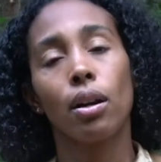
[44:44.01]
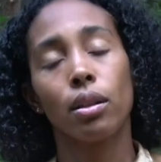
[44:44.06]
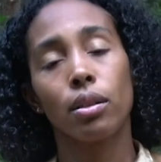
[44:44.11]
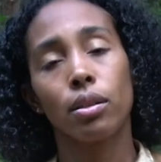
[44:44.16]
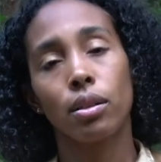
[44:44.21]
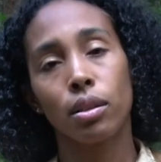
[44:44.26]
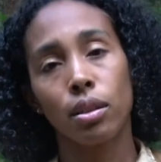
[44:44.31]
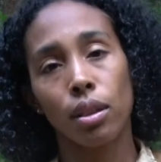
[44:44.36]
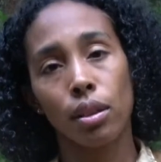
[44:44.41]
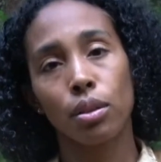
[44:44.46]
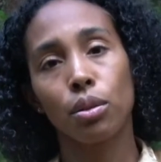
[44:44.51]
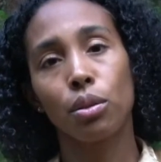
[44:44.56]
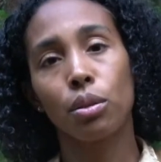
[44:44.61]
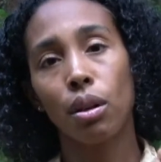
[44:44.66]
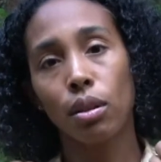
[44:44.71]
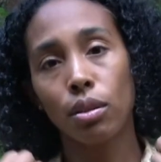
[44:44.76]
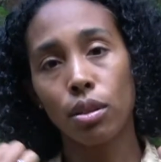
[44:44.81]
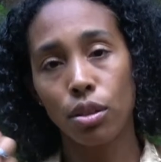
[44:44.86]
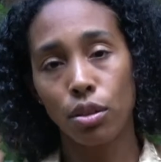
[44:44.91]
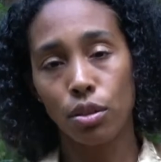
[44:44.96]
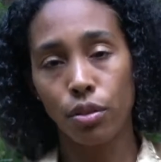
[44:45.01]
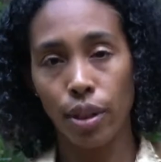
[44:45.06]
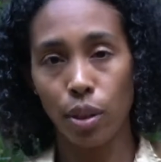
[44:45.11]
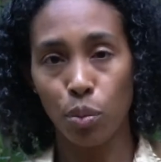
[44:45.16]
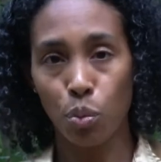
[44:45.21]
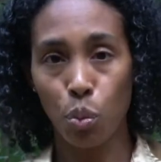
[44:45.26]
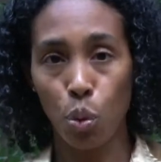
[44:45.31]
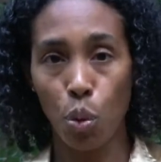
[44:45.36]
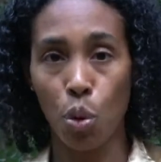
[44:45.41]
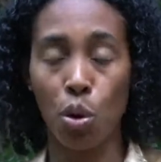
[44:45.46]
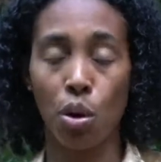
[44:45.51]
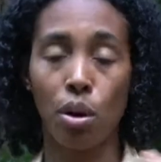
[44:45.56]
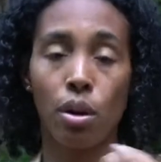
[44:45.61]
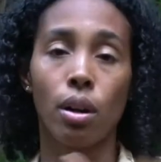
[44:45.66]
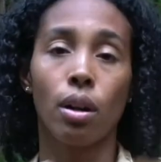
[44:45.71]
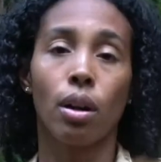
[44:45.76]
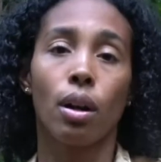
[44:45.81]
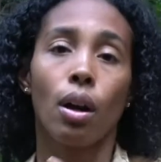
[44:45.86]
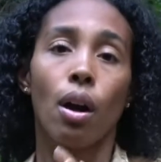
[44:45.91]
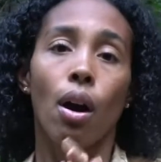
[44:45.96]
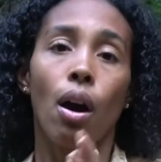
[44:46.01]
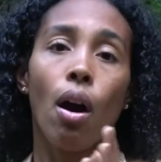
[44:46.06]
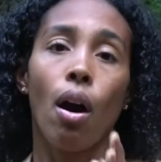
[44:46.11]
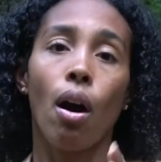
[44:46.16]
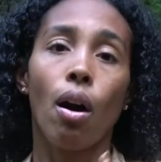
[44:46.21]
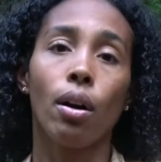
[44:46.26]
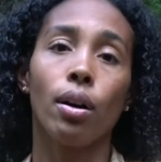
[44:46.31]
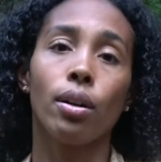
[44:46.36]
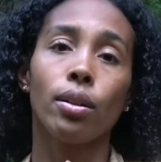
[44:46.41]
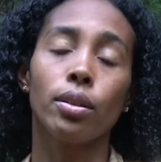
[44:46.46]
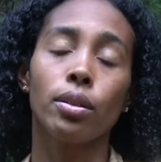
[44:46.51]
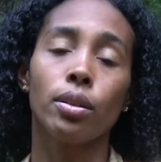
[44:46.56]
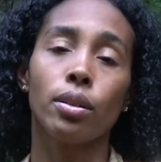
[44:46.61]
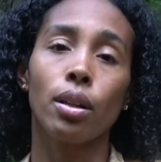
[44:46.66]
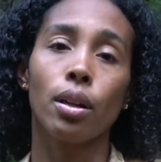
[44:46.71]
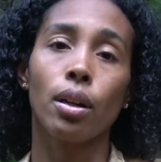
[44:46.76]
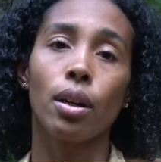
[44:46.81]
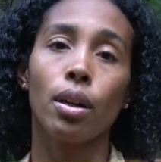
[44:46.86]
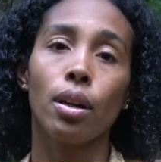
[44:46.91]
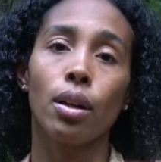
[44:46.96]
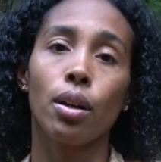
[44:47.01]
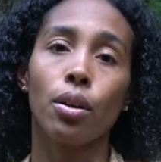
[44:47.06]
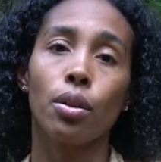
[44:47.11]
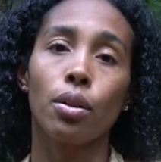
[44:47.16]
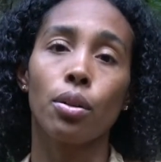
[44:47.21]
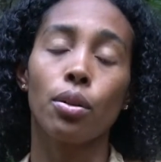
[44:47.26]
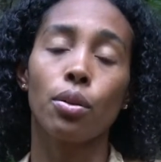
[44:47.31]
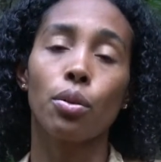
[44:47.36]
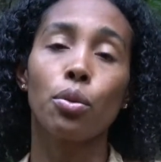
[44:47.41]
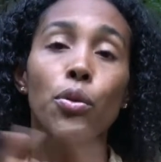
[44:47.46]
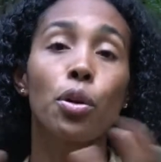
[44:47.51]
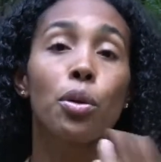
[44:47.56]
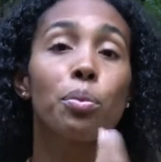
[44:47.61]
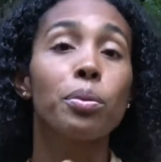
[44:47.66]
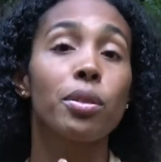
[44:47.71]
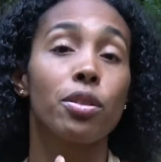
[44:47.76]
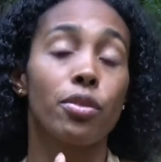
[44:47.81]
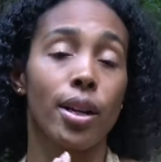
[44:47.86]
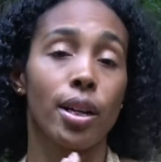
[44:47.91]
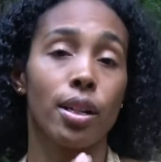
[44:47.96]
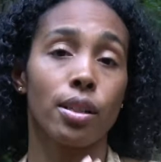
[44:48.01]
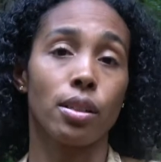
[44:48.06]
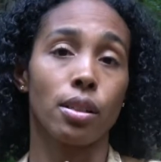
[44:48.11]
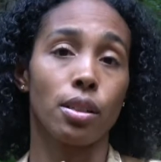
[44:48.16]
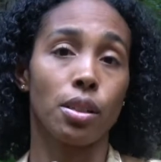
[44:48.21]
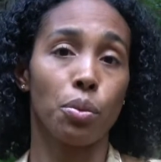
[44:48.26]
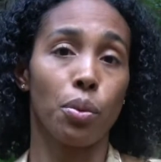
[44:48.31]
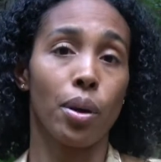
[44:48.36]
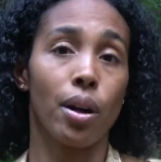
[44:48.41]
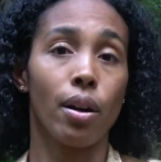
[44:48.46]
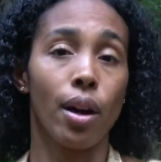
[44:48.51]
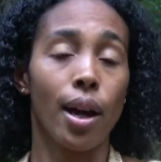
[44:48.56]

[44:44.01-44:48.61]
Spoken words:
started to concentrate more on group trainings as well.